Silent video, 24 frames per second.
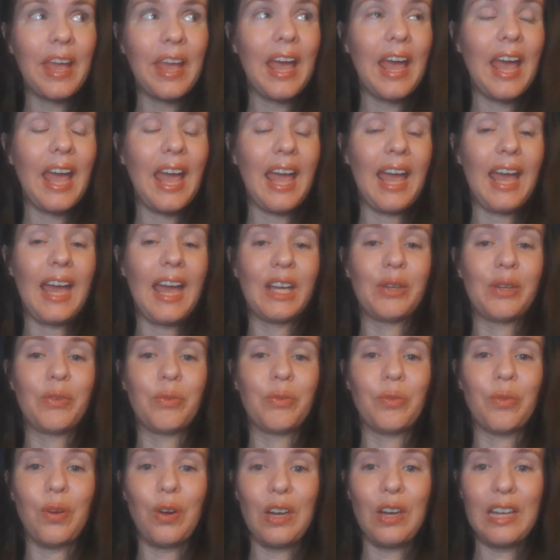And
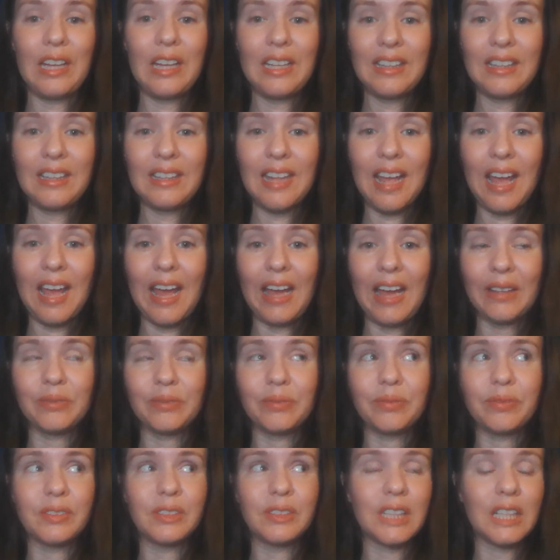one that
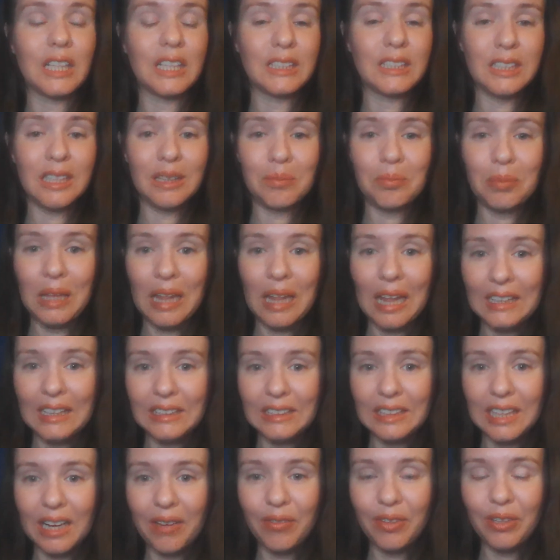doesn't apply
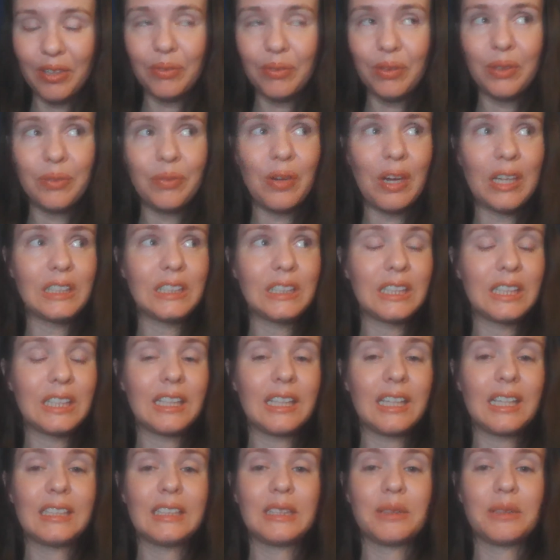to everyone watching
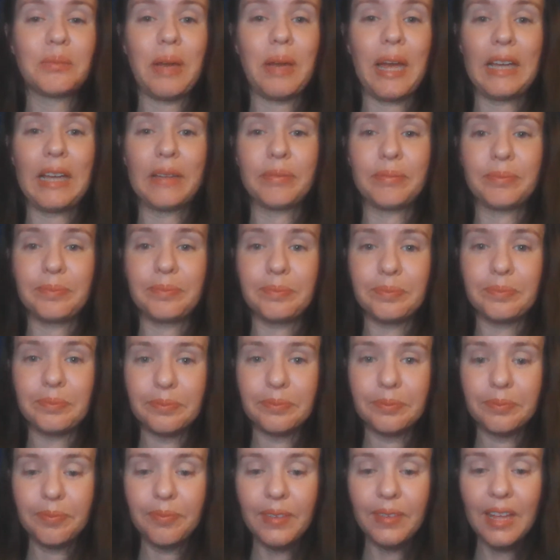this, but
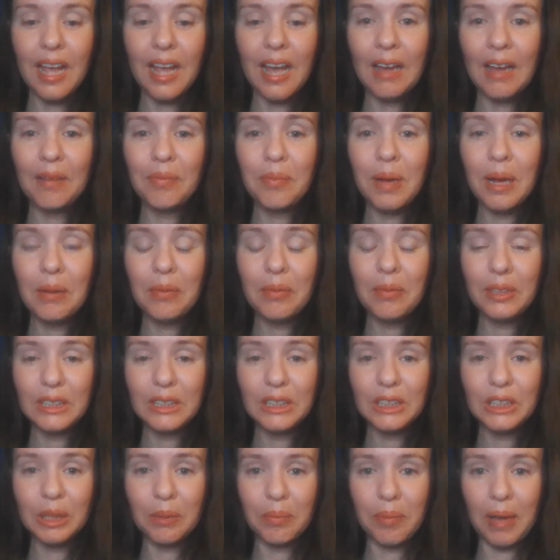I
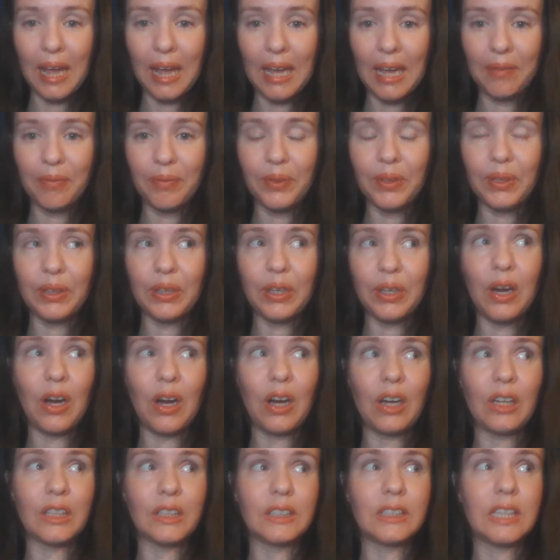published a paper
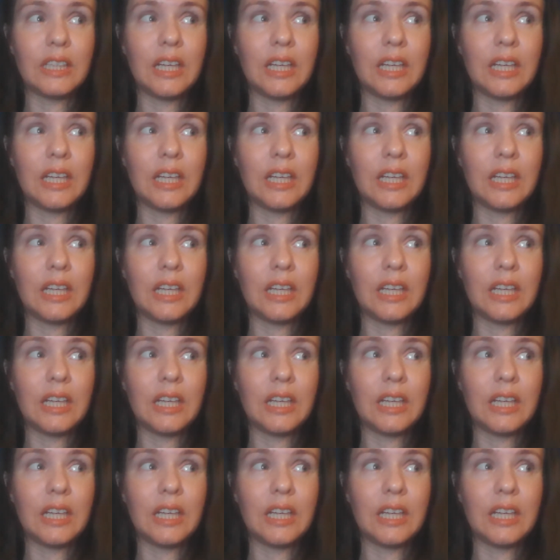called